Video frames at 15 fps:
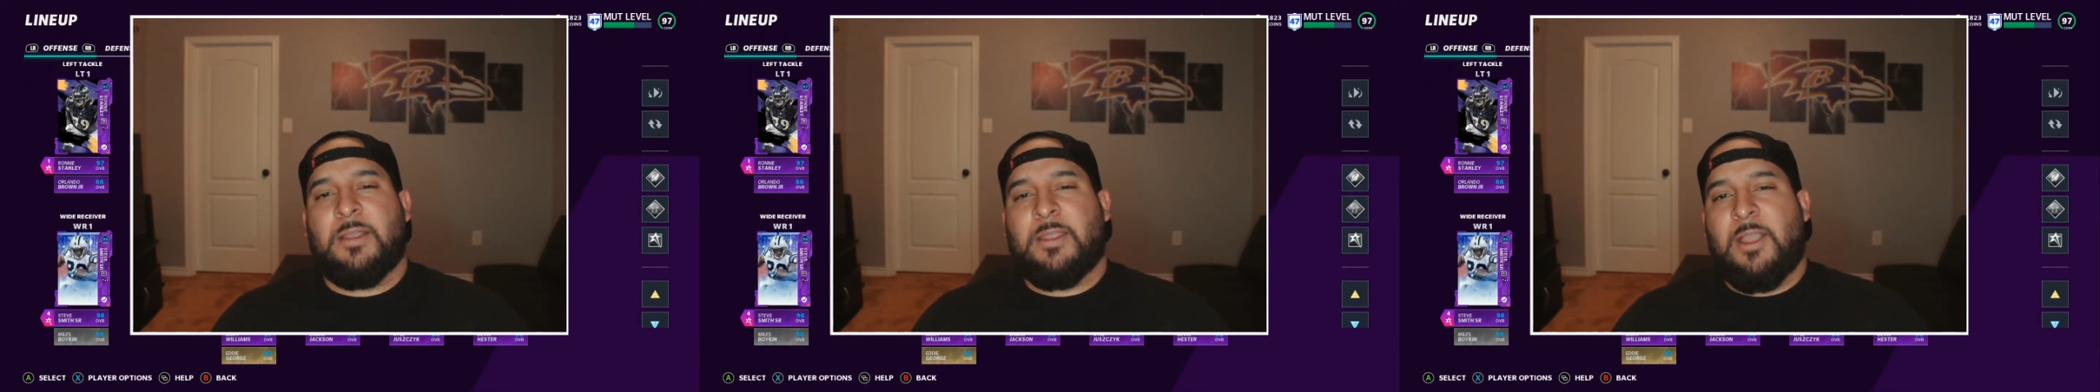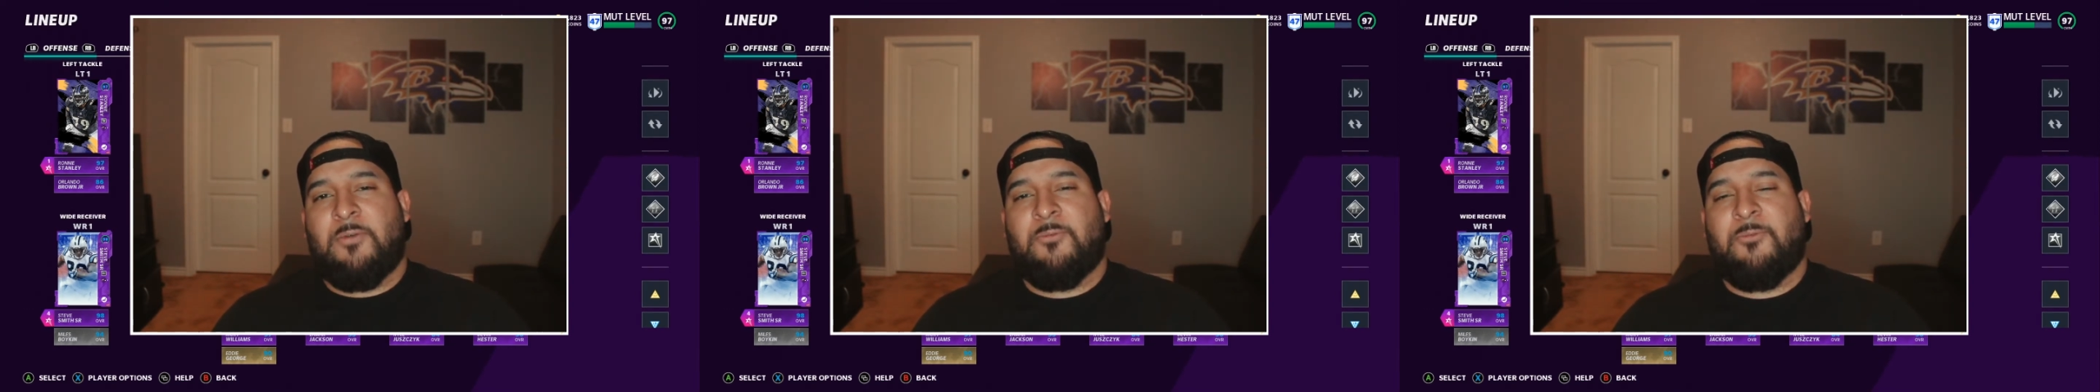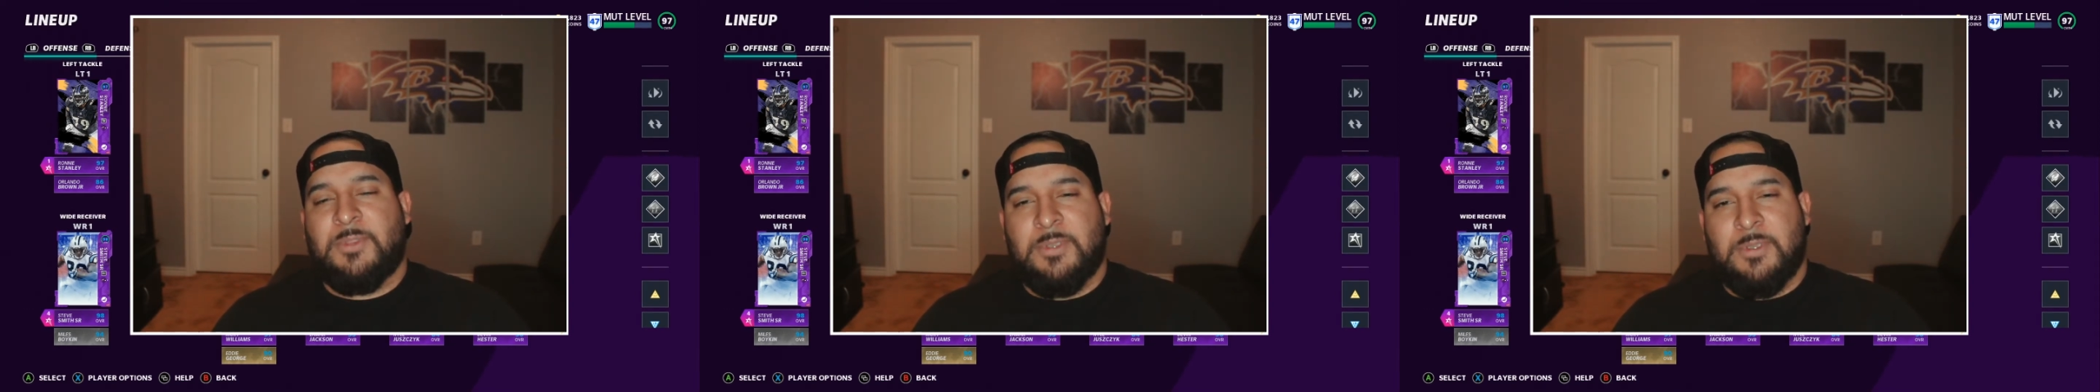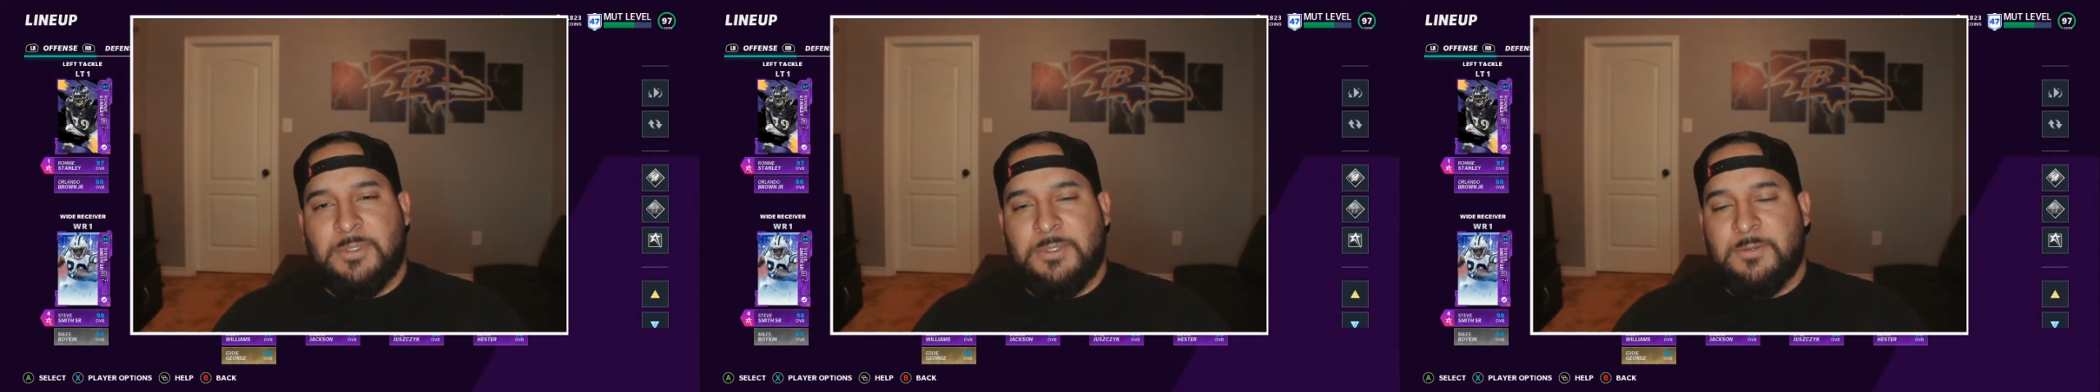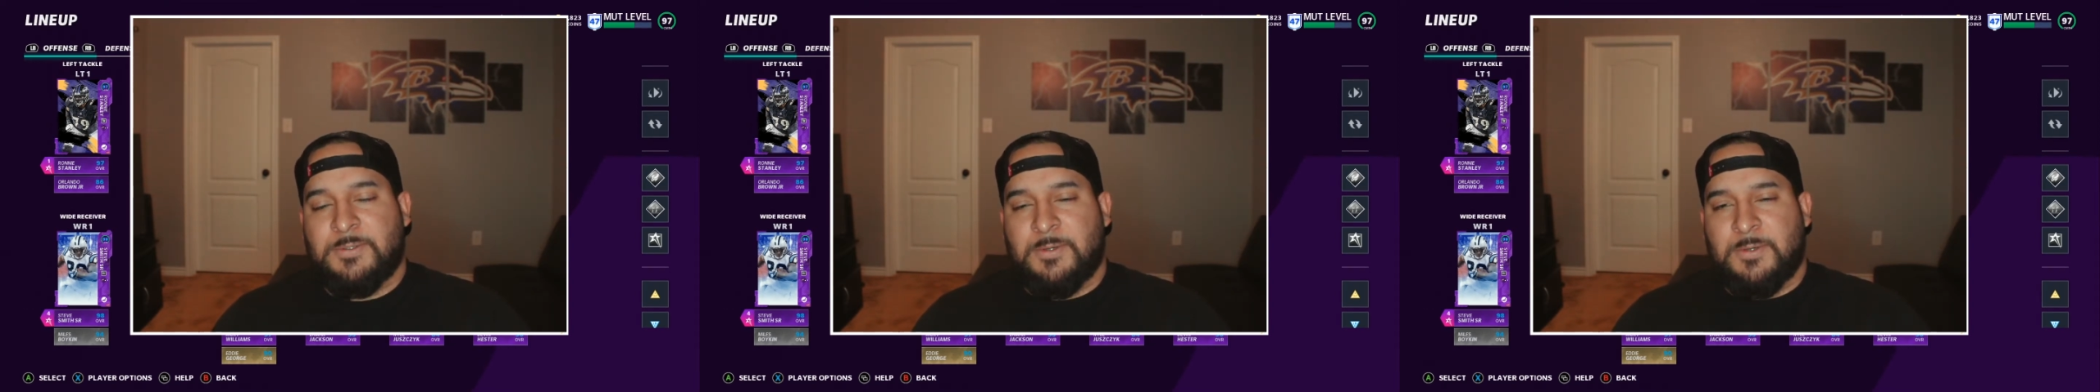account for the
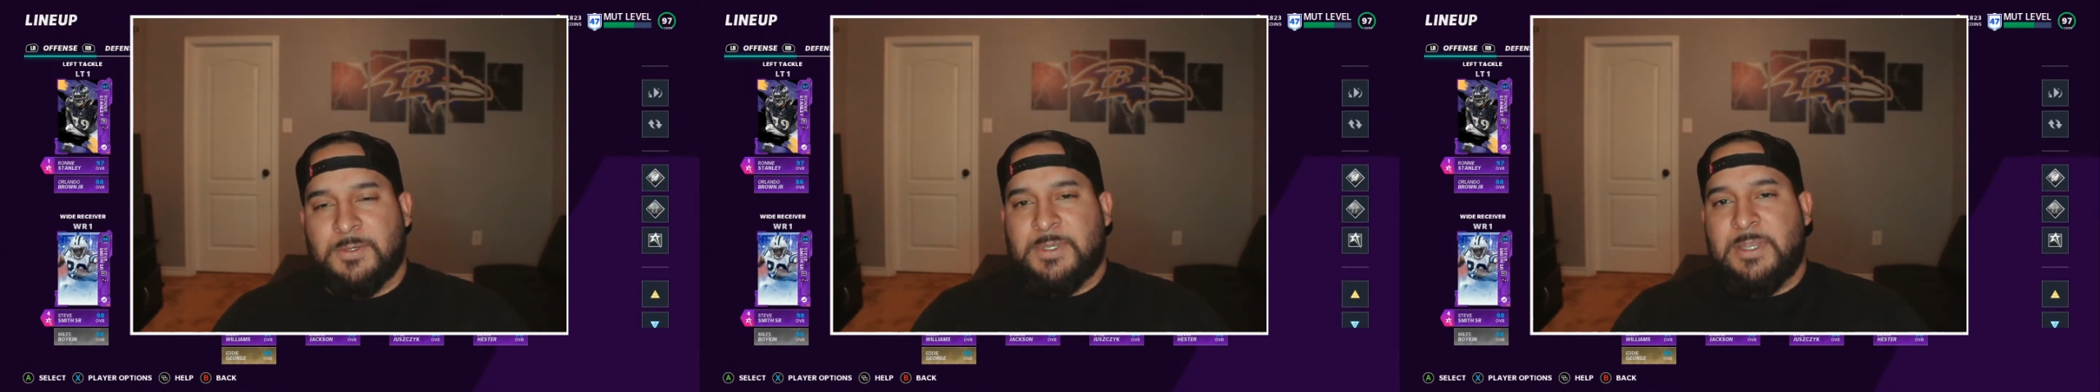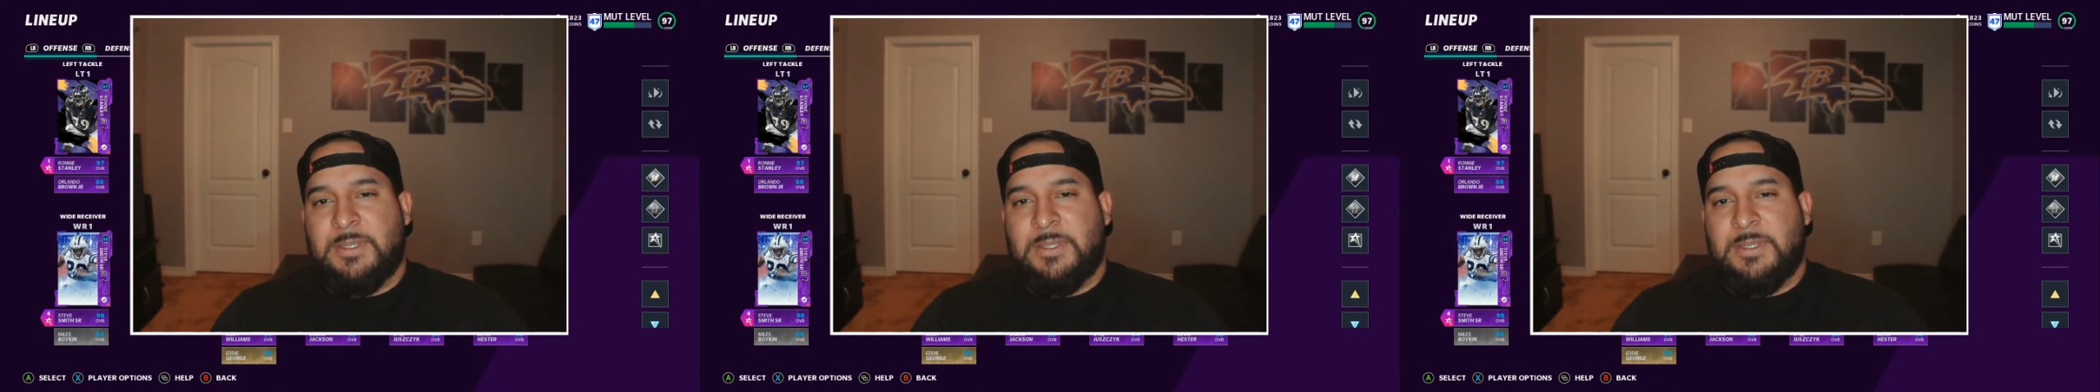users.